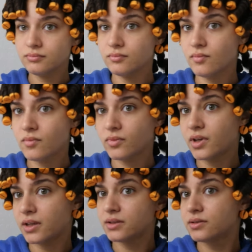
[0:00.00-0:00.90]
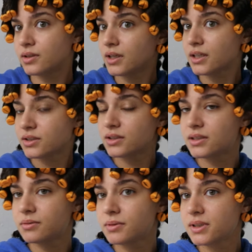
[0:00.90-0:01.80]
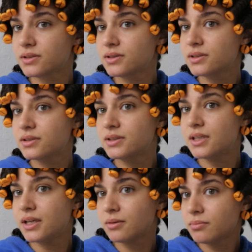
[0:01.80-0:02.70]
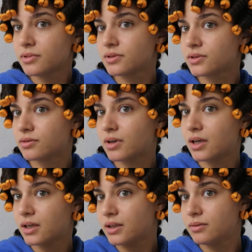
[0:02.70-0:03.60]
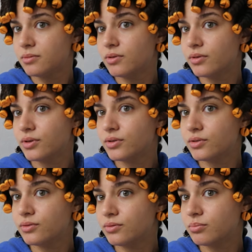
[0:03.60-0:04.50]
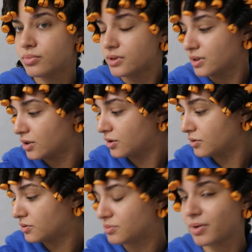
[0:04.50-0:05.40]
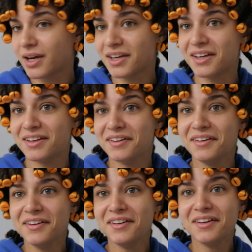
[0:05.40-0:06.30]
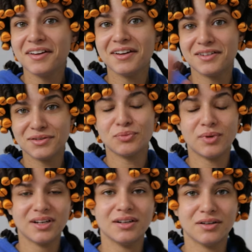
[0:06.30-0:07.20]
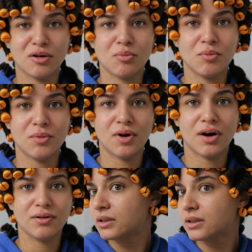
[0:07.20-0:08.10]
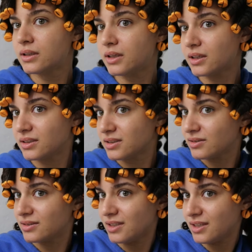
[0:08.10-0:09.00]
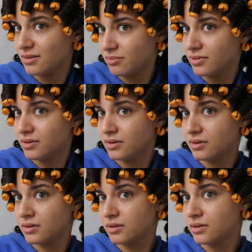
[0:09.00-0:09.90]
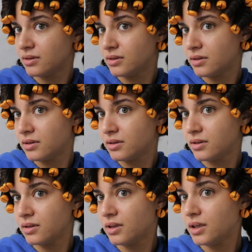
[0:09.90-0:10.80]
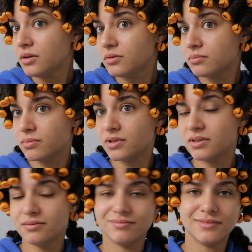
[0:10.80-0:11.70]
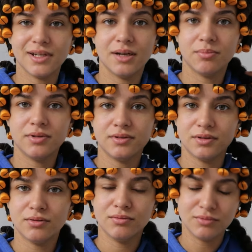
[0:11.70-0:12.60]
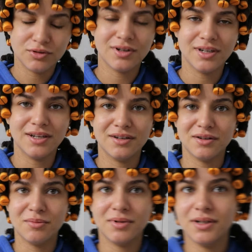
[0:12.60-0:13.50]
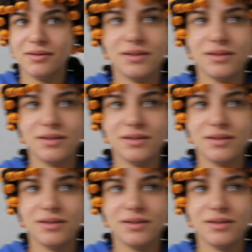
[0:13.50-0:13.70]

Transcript: Okay, so actually some of these are still damp. So I am going to put the curlers back in and just wait a couple more hours. Yeah, it's still damp. Cute, but damp. So we'll try again in a couple hours.